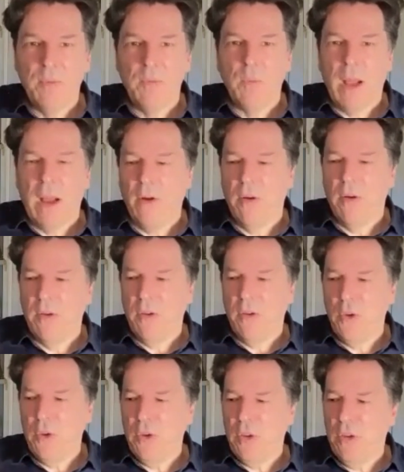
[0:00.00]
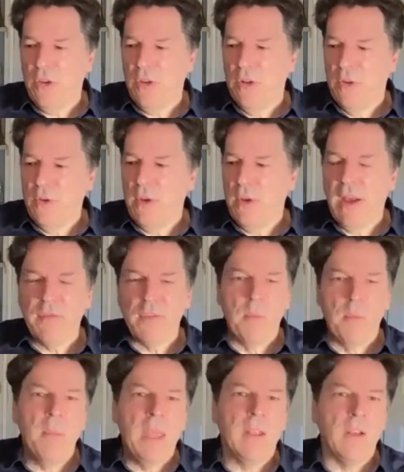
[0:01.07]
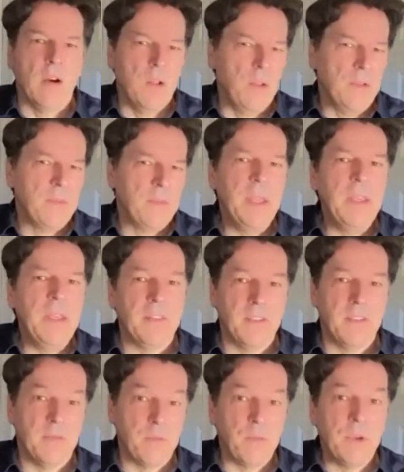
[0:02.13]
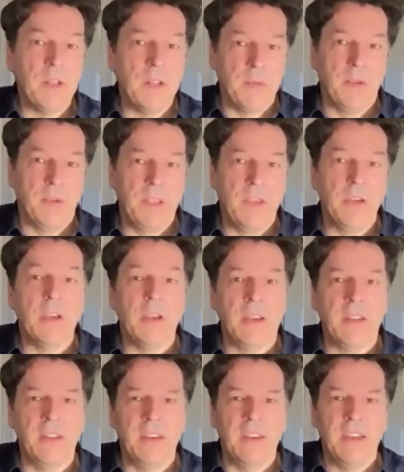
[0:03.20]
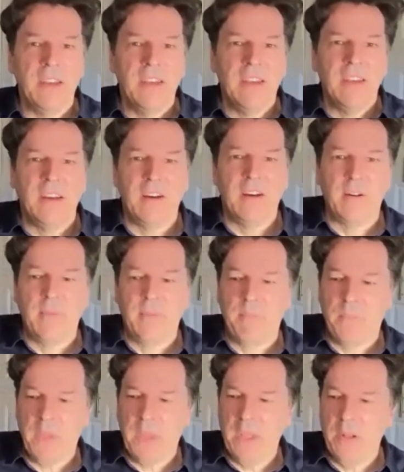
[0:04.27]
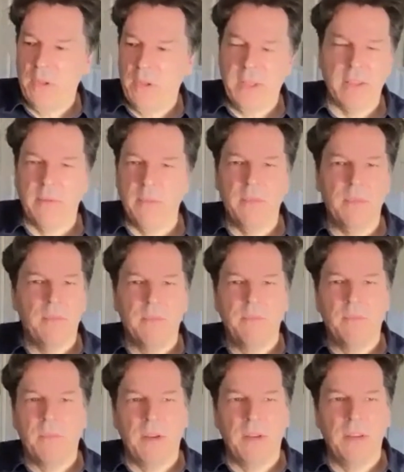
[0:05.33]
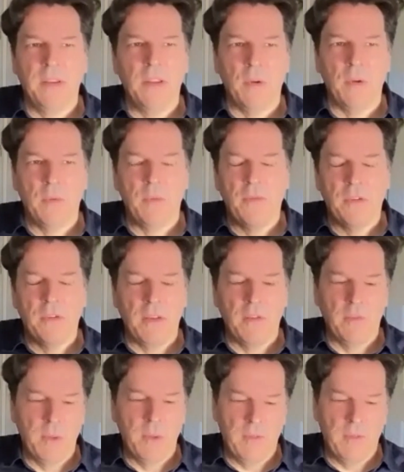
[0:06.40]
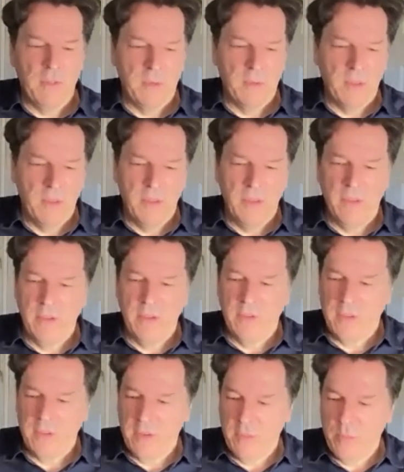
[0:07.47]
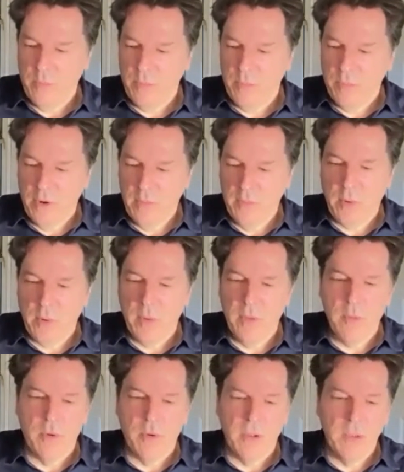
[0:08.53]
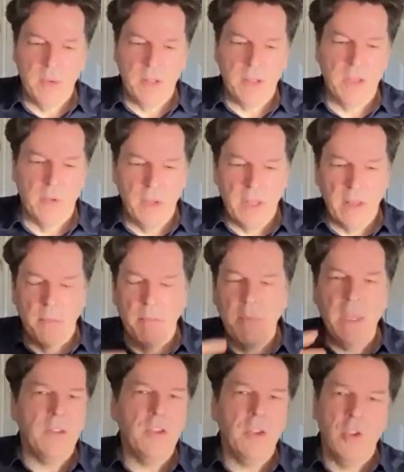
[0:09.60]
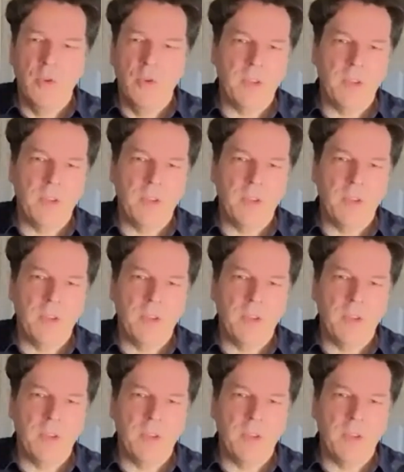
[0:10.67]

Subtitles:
how, you have to make all those pieces really, really good. Like and forgive me for using terms probably poorly, but like the meet cute,